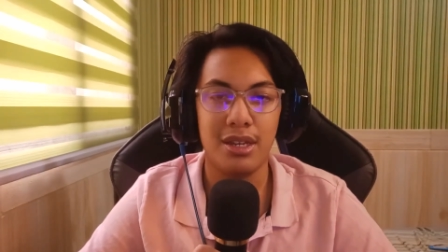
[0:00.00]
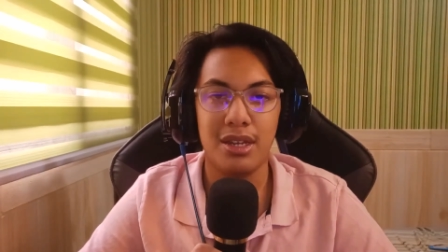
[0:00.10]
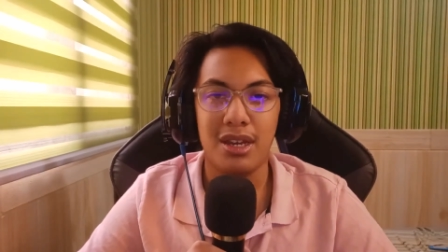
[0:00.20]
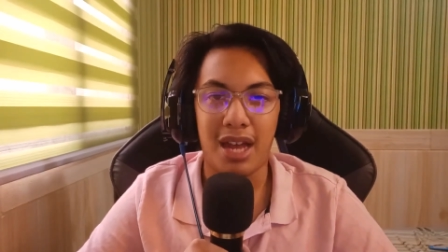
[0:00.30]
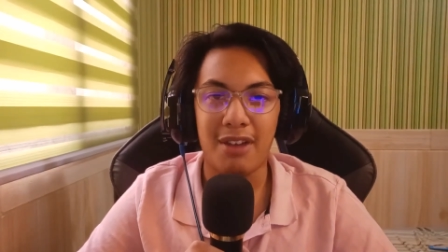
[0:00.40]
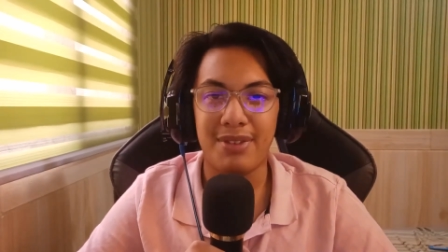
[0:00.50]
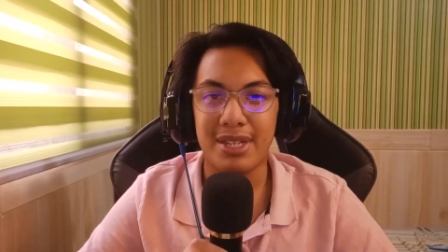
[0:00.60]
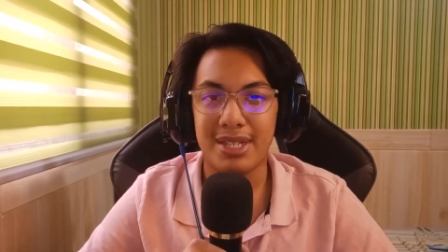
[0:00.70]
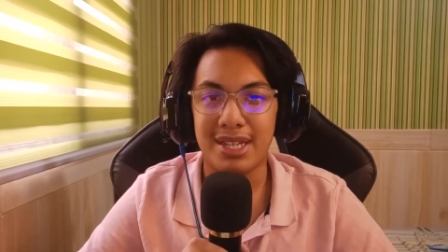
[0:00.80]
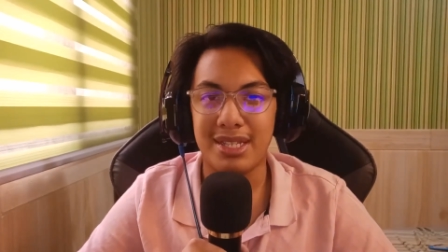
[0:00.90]
Having
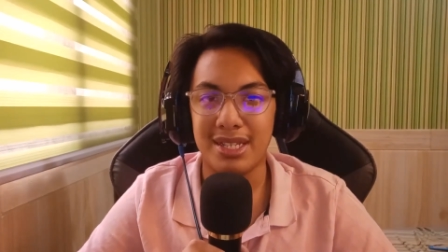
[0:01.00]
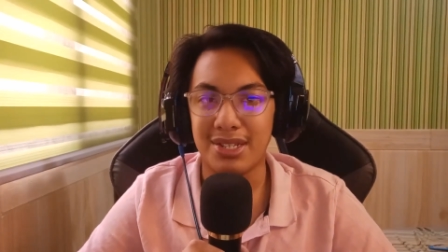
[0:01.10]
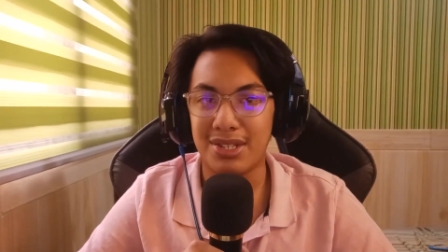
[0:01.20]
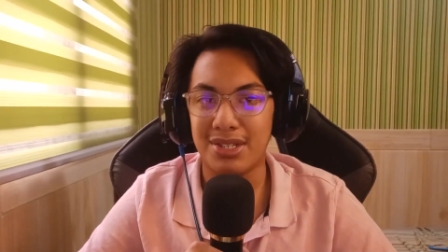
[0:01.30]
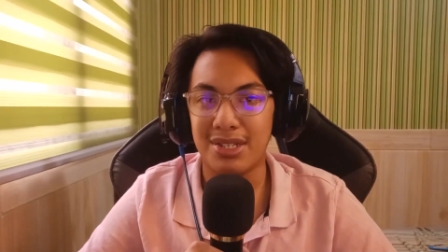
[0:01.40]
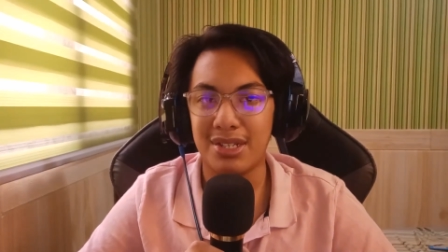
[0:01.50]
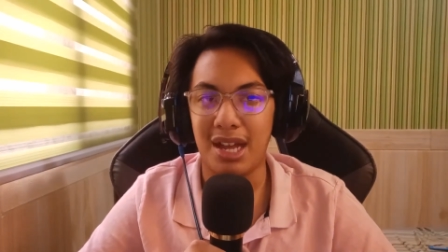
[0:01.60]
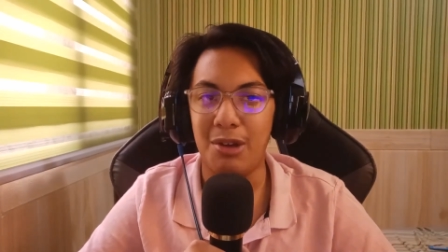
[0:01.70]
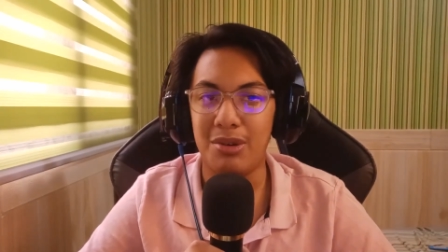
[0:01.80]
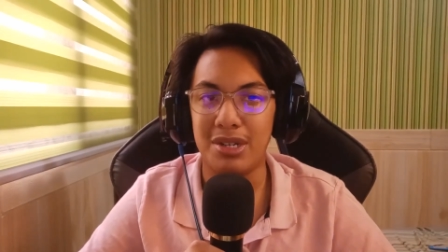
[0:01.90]
said this,
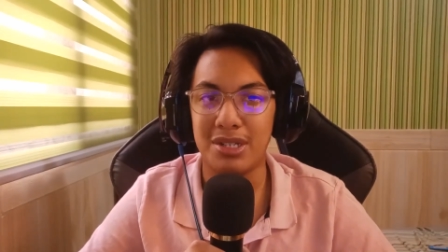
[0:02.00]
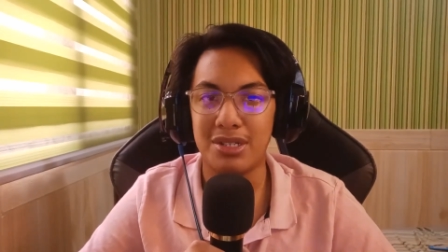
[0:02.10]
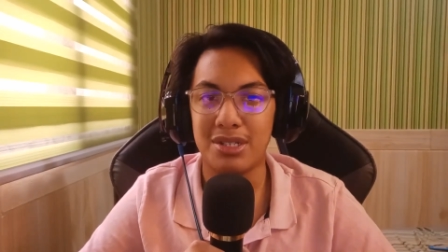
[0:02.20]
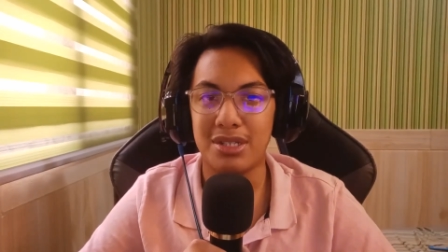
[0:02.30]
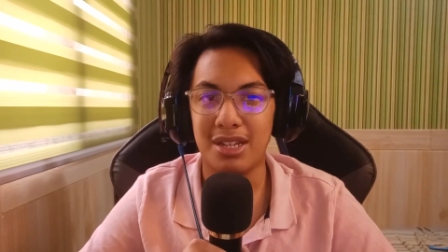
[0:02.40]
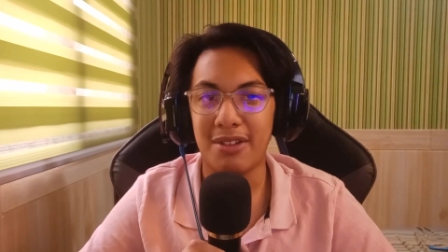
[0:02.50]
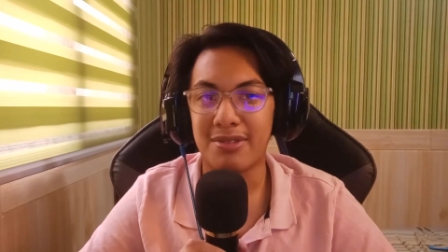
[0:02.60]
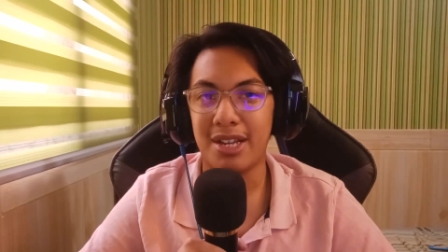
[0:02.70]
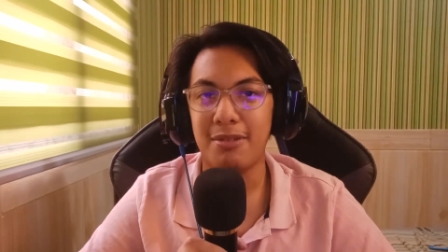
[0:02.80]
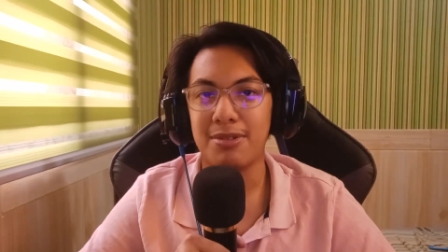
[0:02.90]
I was never
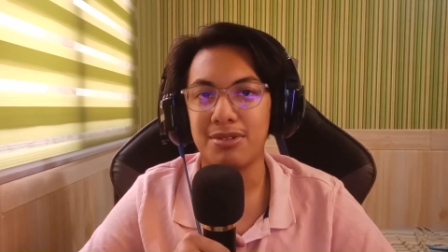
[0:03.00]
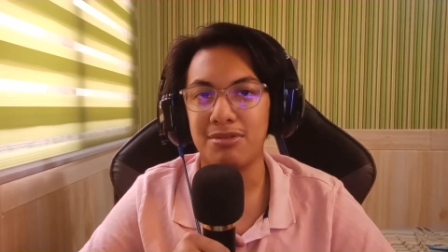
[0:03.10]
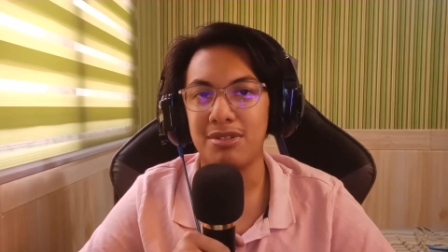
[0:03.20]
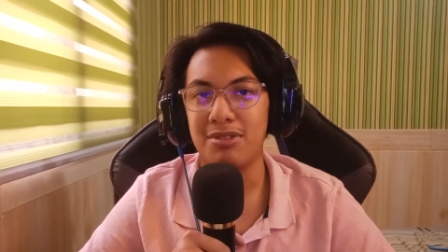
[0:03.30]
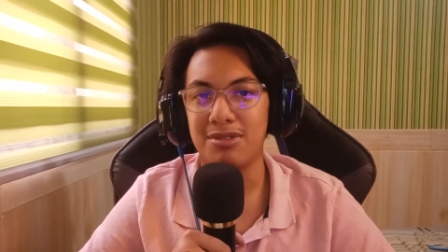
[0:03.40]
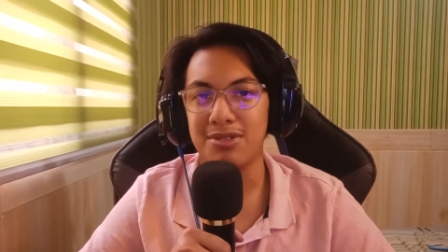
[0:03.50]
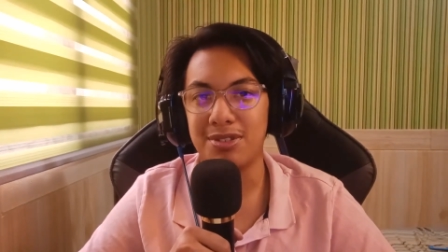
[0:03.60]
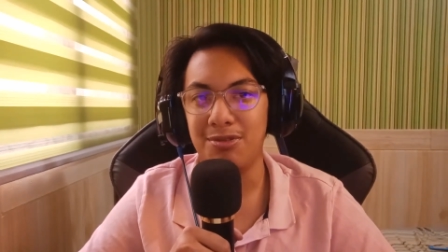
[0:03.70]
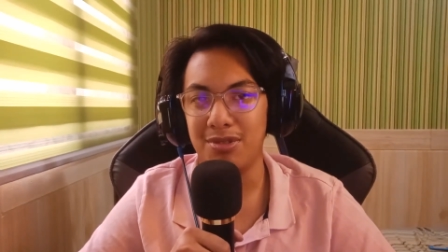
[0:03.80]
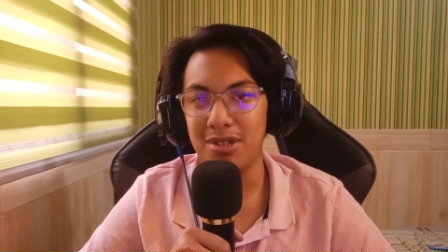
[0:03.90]
able to go to
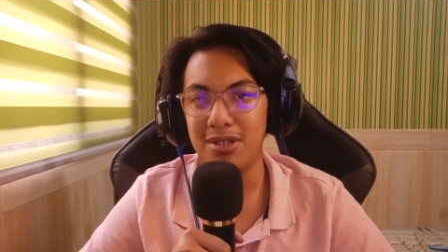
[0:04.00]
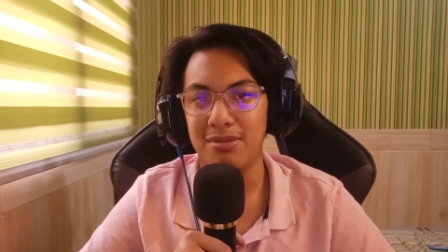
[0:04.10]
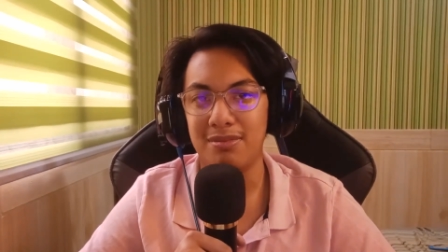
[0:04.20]
school.